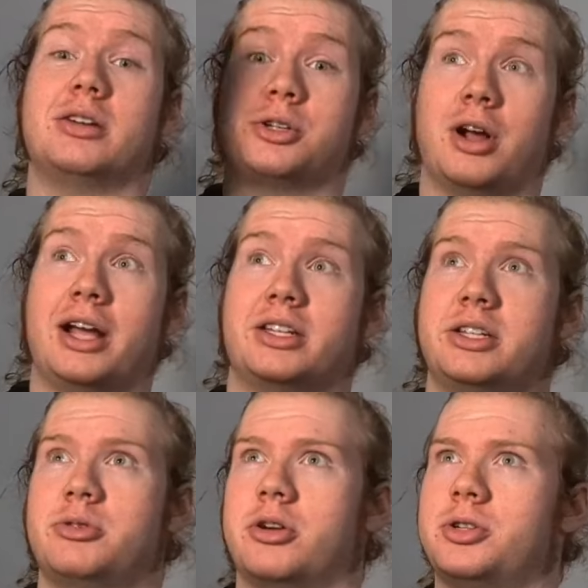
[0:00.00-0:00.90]
trying to
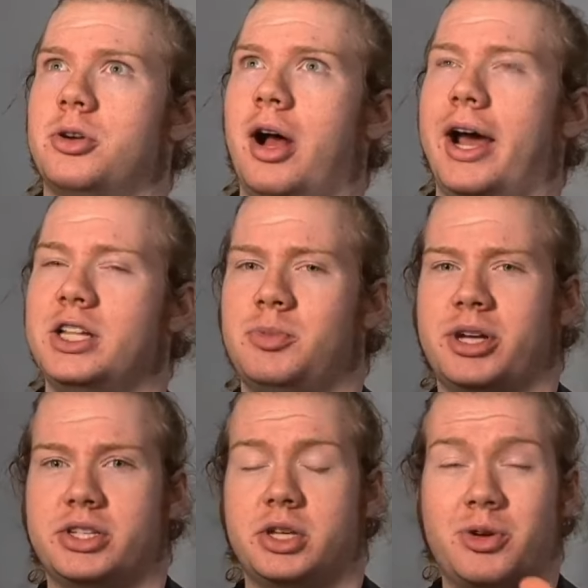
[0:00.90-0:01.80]
use our triads,
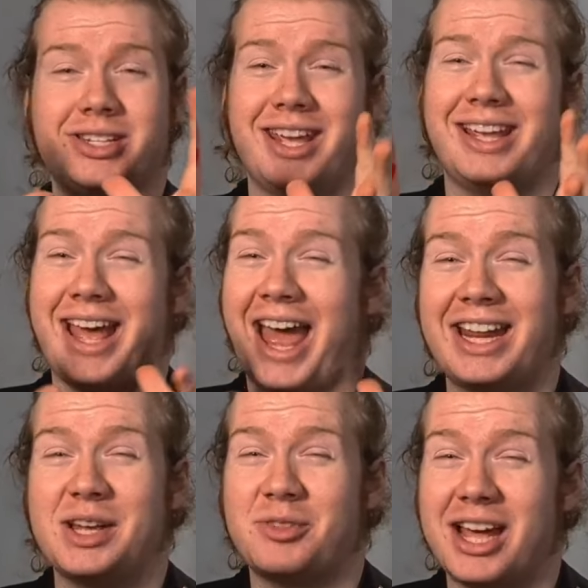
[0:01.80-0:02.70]
because you can take
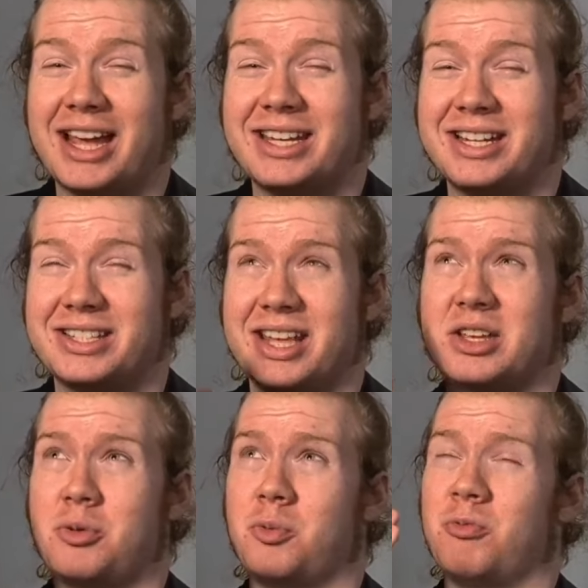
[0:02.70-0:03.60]
any of the ideas that
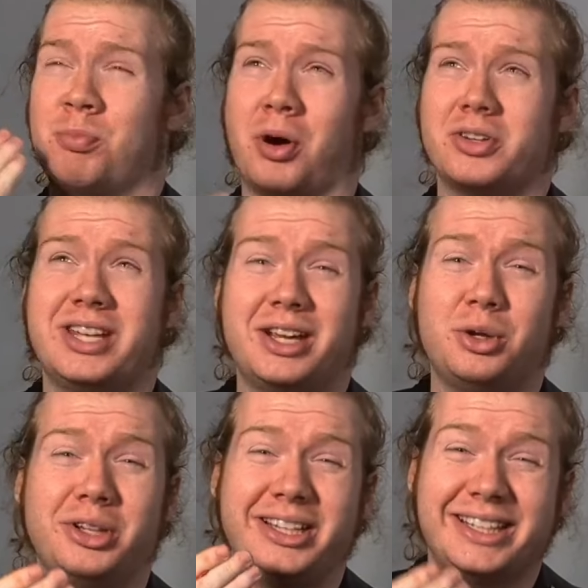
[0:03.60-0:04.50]
you
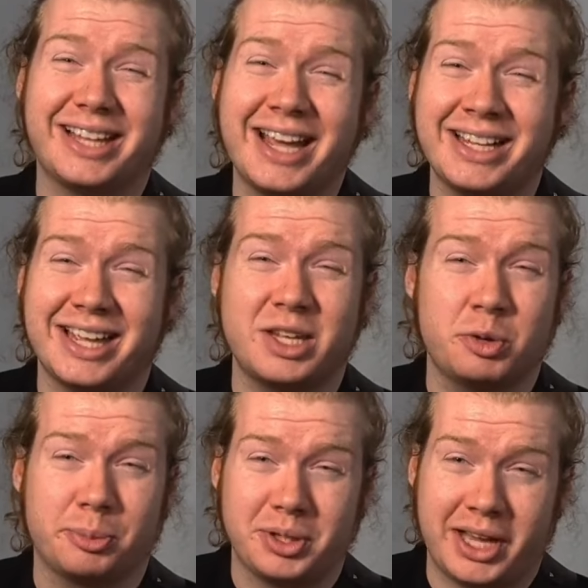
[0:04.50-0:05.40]
particularly like that you
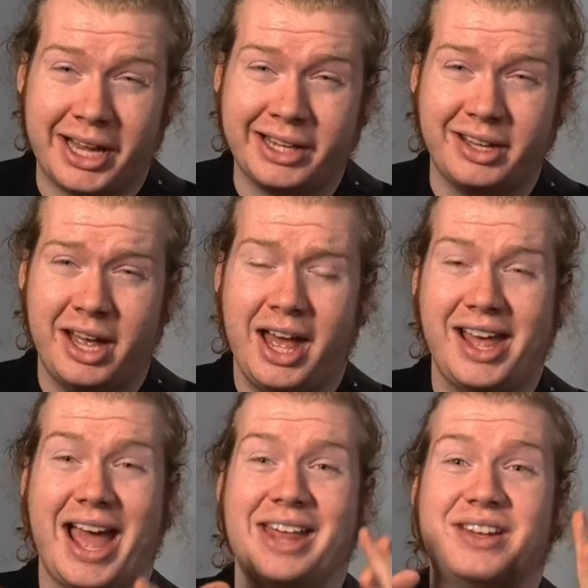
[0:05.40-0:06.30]
were playing,
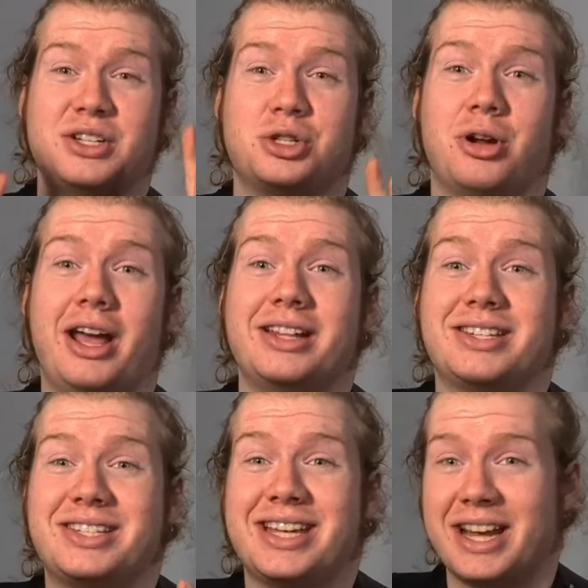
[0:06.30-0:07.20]
and then try and
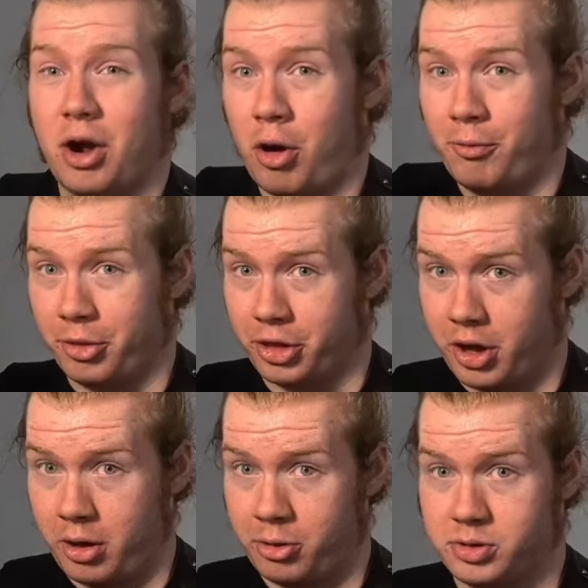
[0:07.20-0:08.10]
sing over
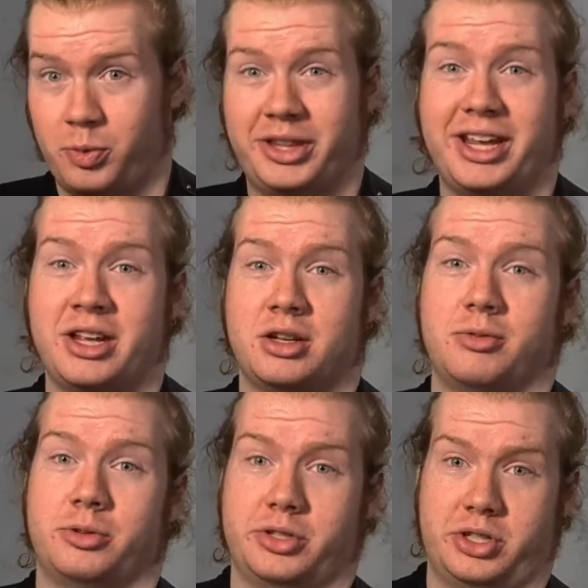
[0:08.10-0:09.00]
those with the
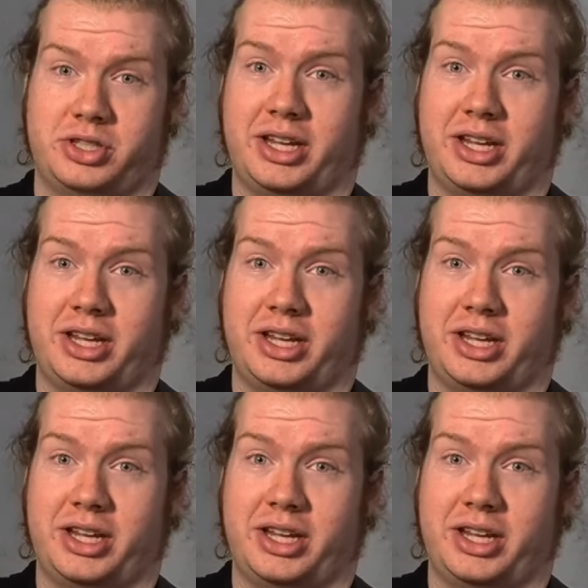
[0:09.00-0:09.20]
intervals, just like